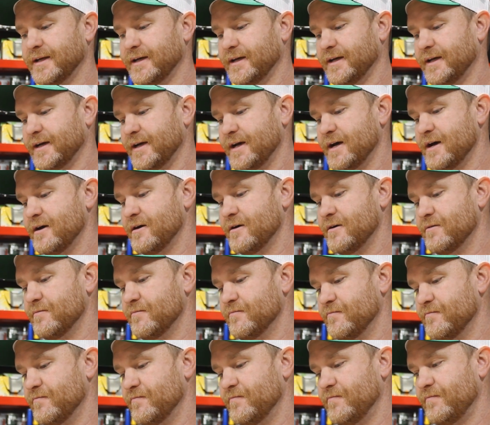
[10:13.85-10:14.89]

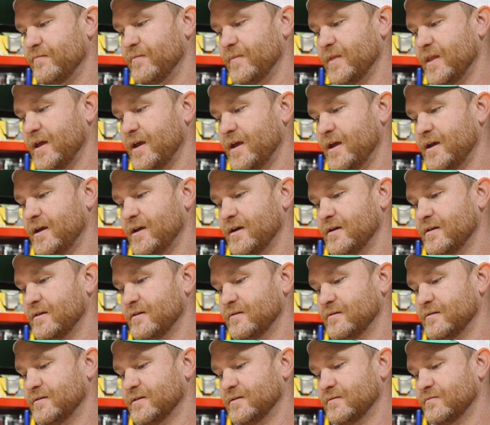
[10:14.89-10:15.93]
And
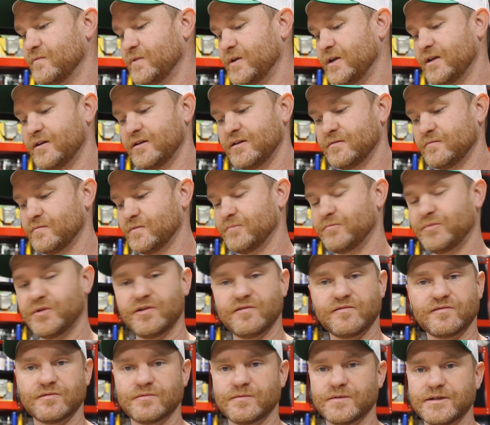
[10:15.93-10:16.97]
we end up with
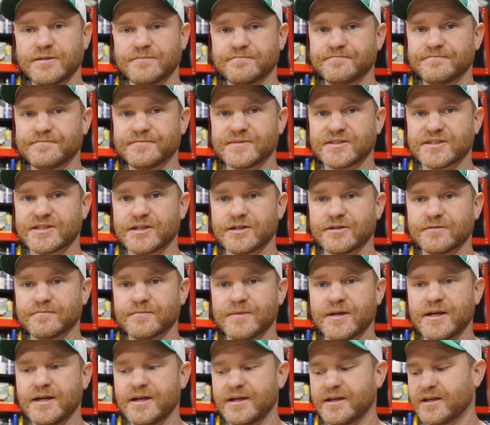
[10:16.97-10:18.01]
beautiful wood. So
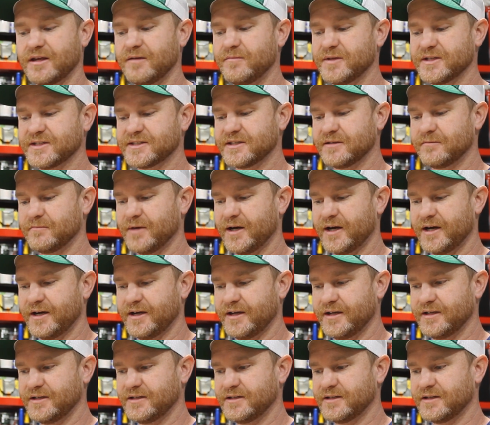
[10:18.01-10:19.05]
keep this in
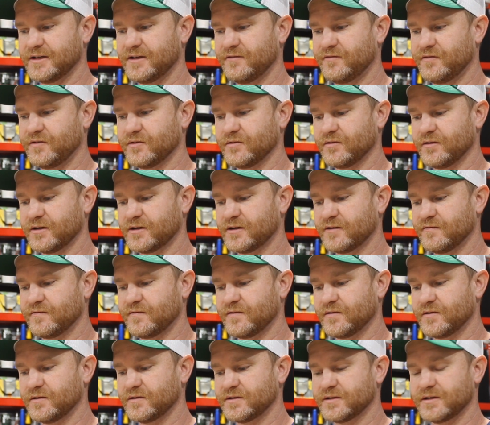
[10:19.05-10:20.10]
mind if you're looking
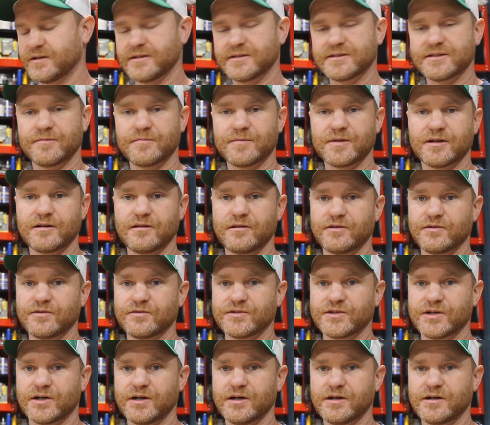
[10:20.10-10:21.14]
for something a little
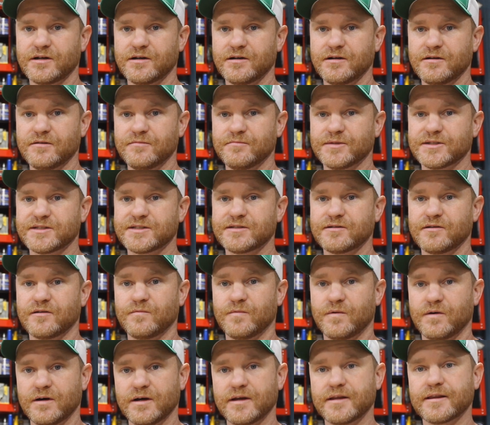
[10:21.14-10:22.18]
darker but still
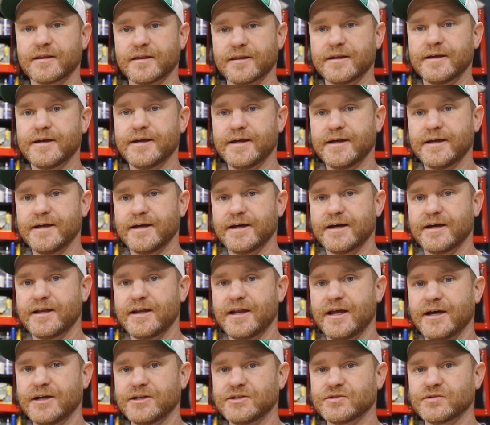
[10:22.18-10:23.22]
want a
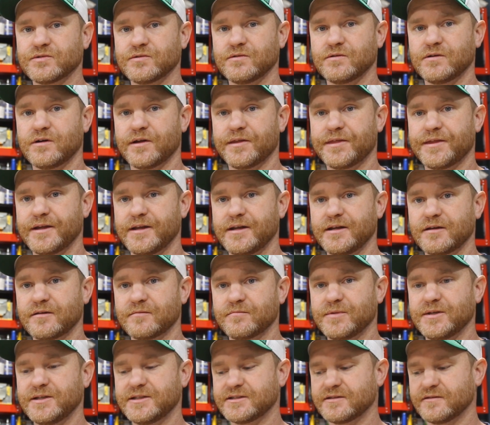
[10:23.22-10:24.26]
natural, authentic
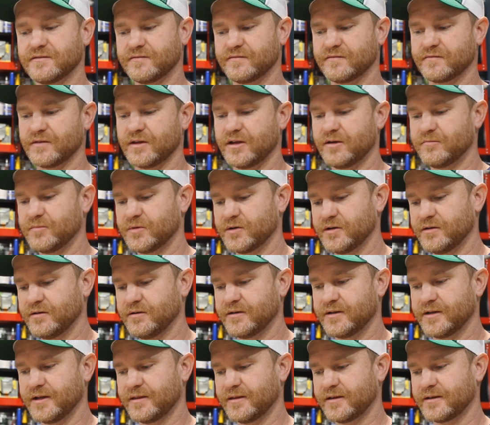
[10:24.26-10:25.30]
piece of lumber,
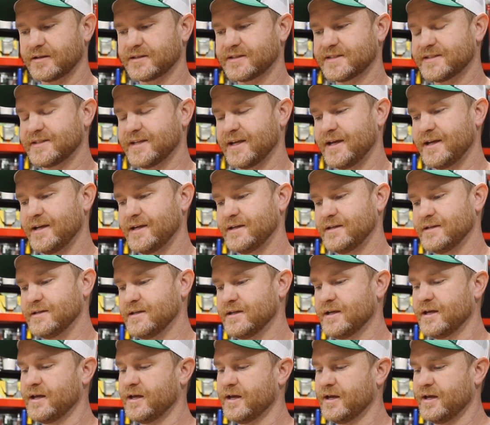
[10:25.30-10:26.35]
nothing stained.
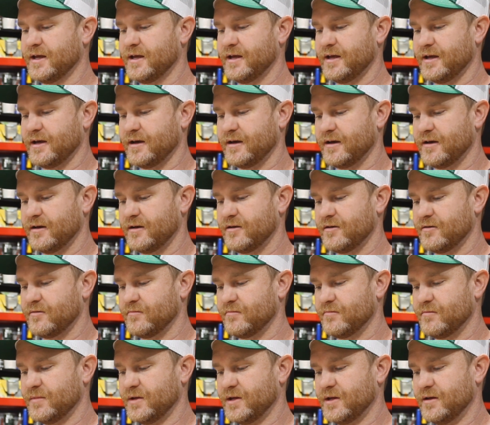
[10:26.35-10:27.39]
And
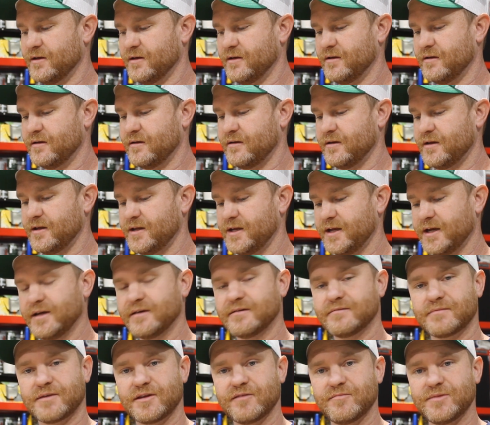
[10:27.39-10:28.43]
yeah,
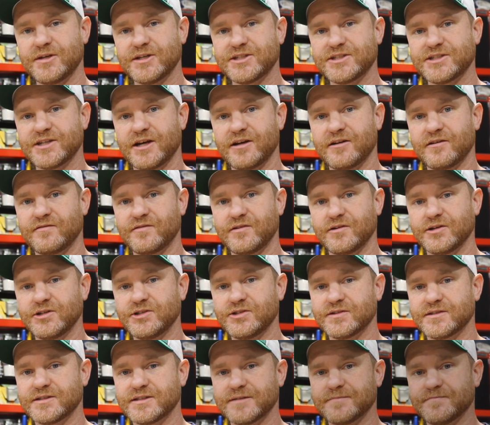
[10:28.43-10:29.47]
give me a shout if you're
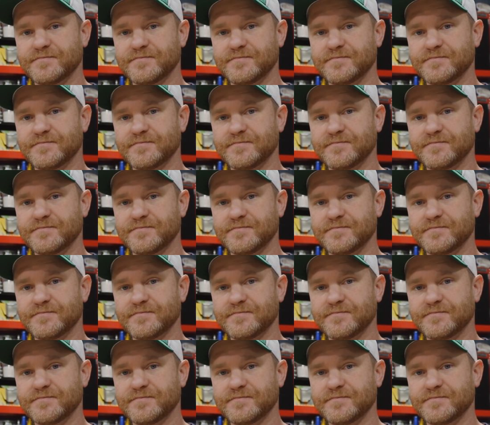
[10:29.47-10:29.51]
interested.